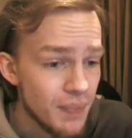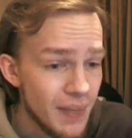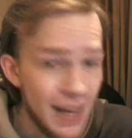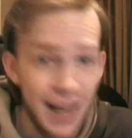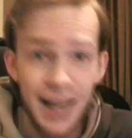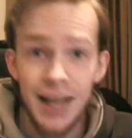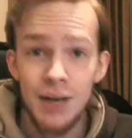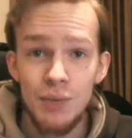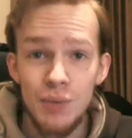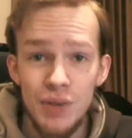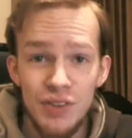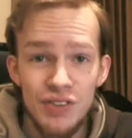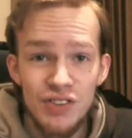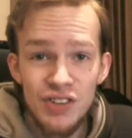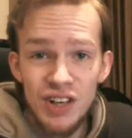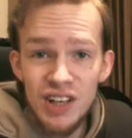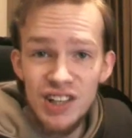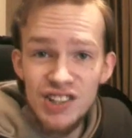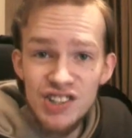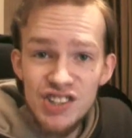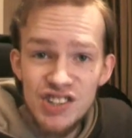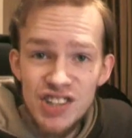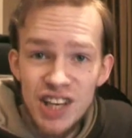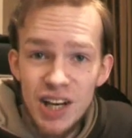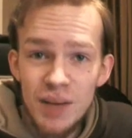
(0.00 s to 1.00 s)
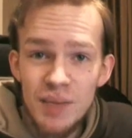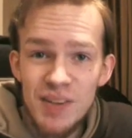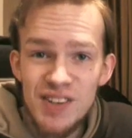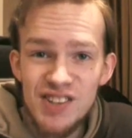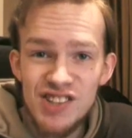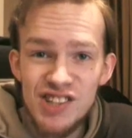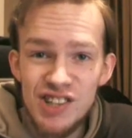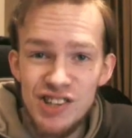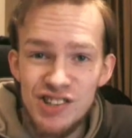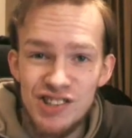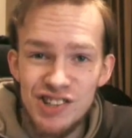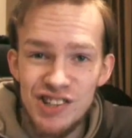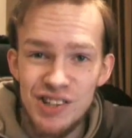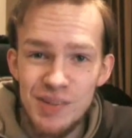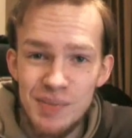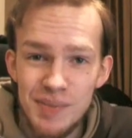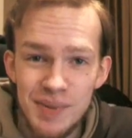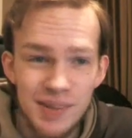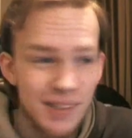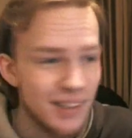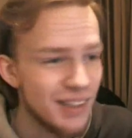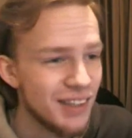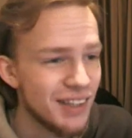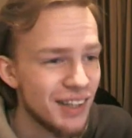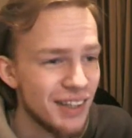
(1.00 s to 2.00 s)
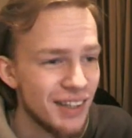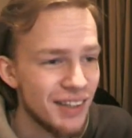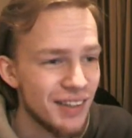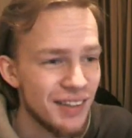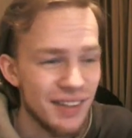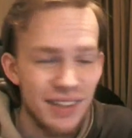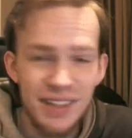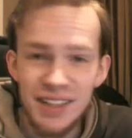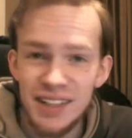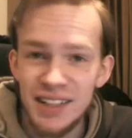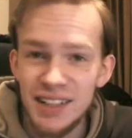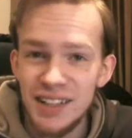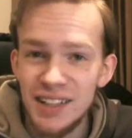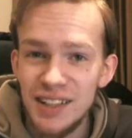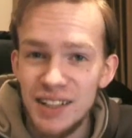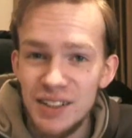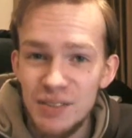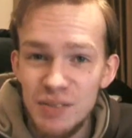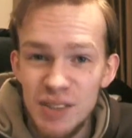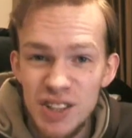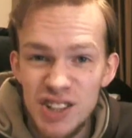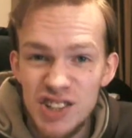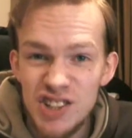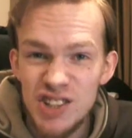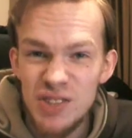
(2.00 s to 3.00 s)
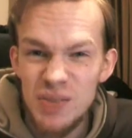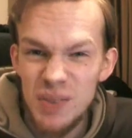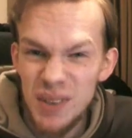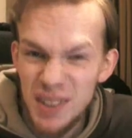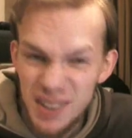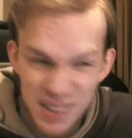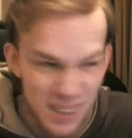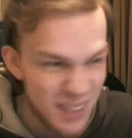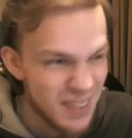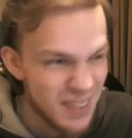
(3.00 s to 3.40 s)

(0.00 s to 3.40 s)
and we decided to set up this YouTube, you know, thing, which I